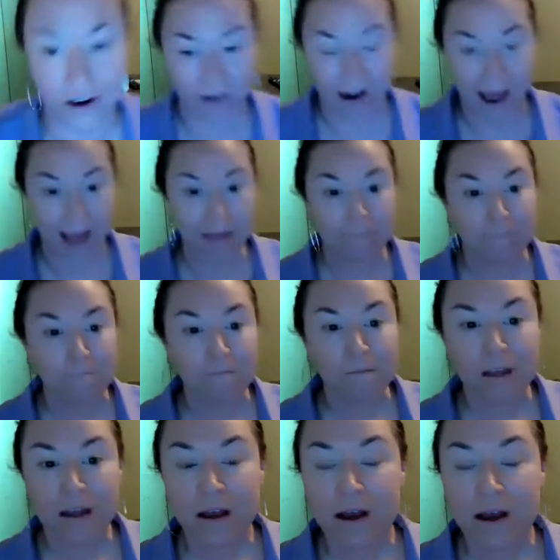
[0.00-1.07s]
All right.
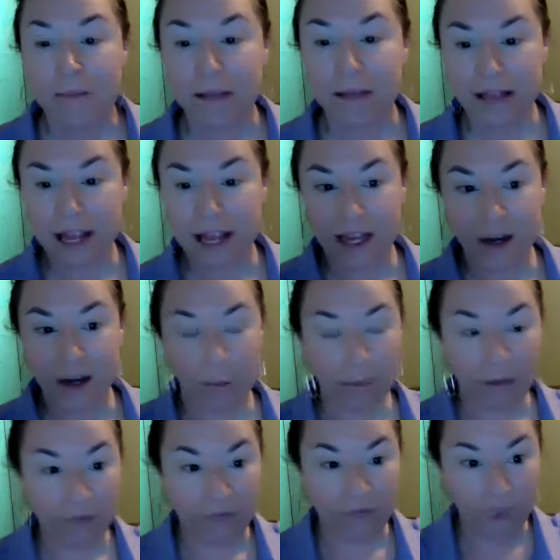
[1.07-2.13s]
But then
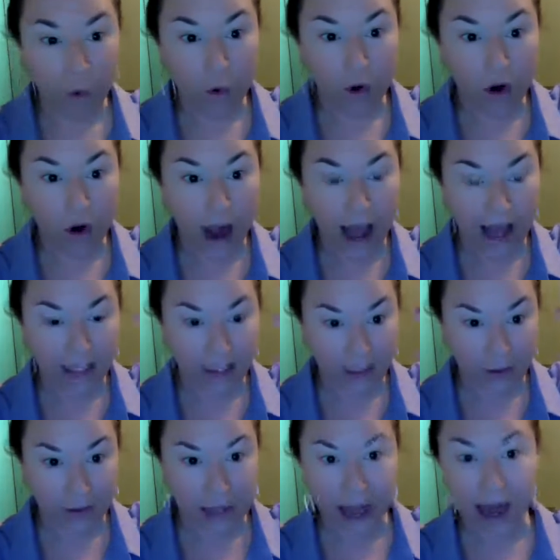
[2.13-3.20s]
before I
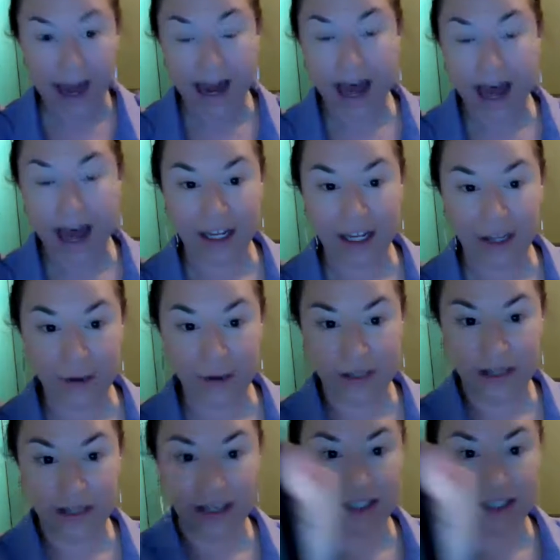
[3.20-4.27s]
do that, I use
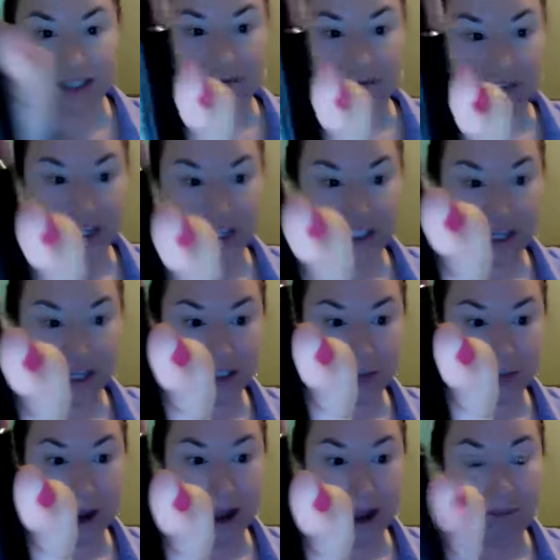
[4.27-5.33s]
this finishing
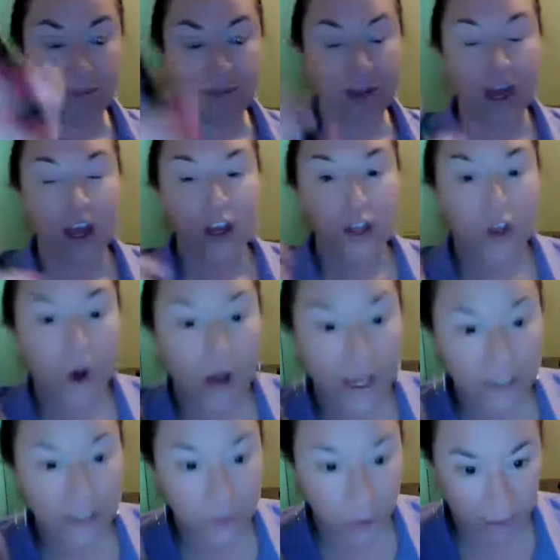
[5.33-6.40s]
spray. Y'all,
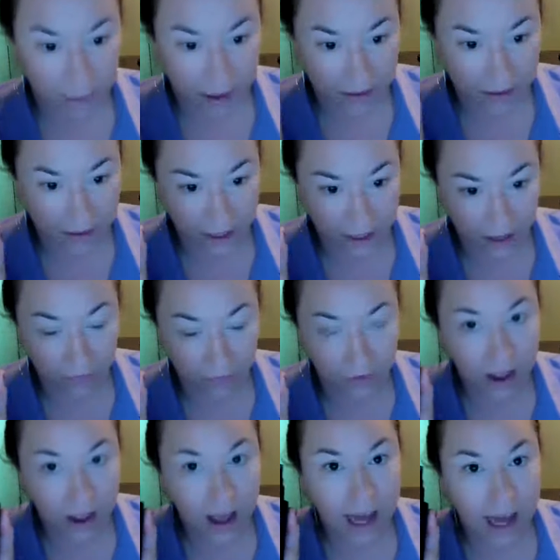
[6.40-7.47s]
I swear by this stuff.
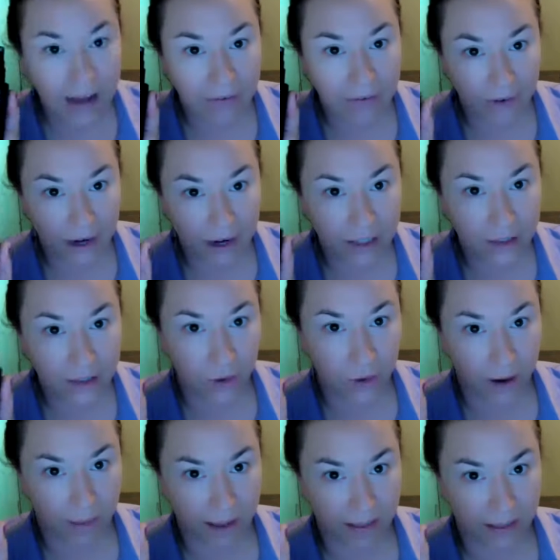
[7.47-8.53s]
I freaking
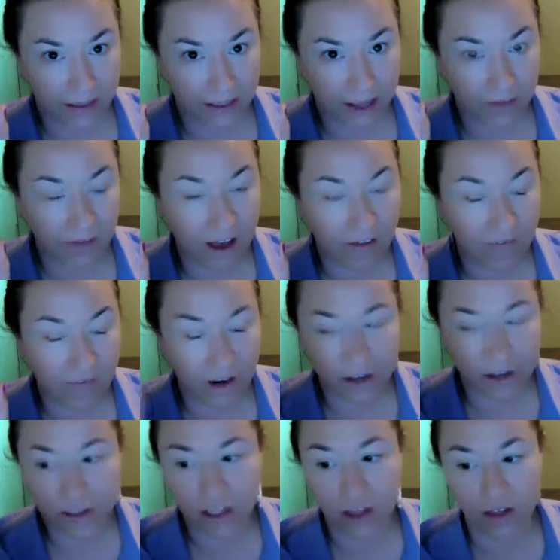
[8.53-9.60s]
swear by this stuff. I
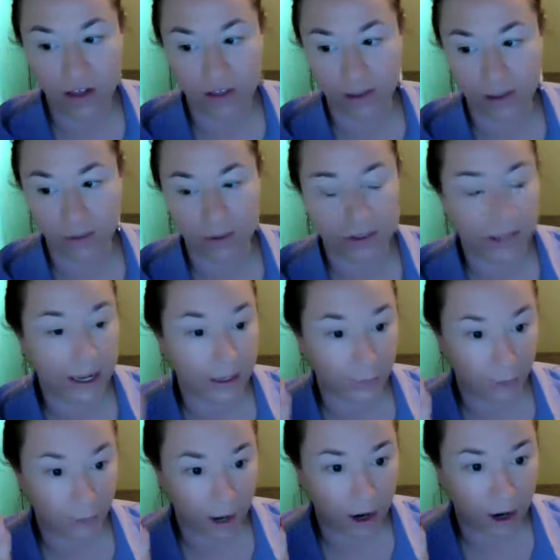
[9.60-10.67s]
first thought this was like,
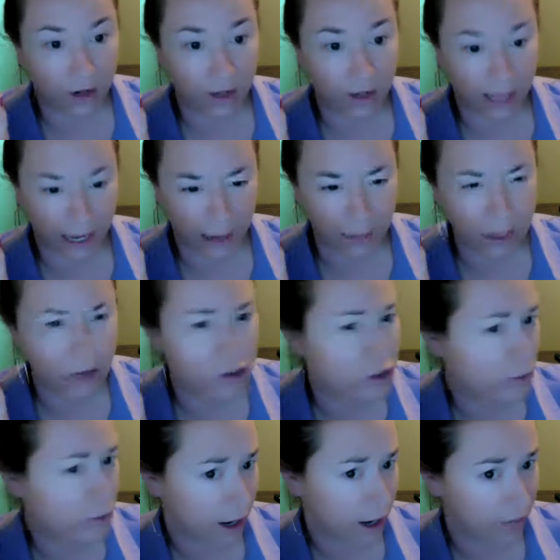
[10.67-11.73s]
where are you kidding me? You
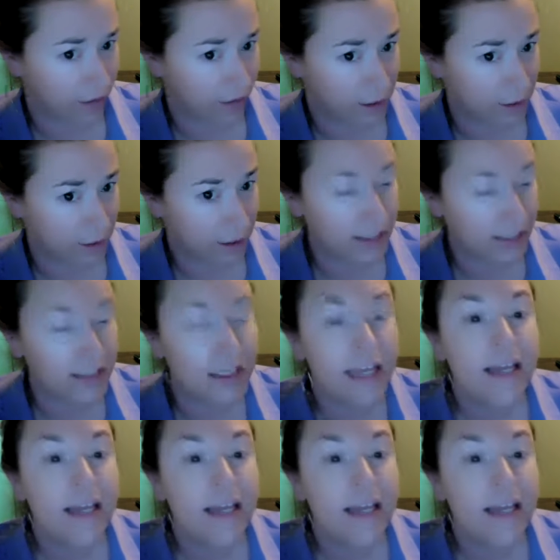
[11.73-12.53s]
spray your face with this?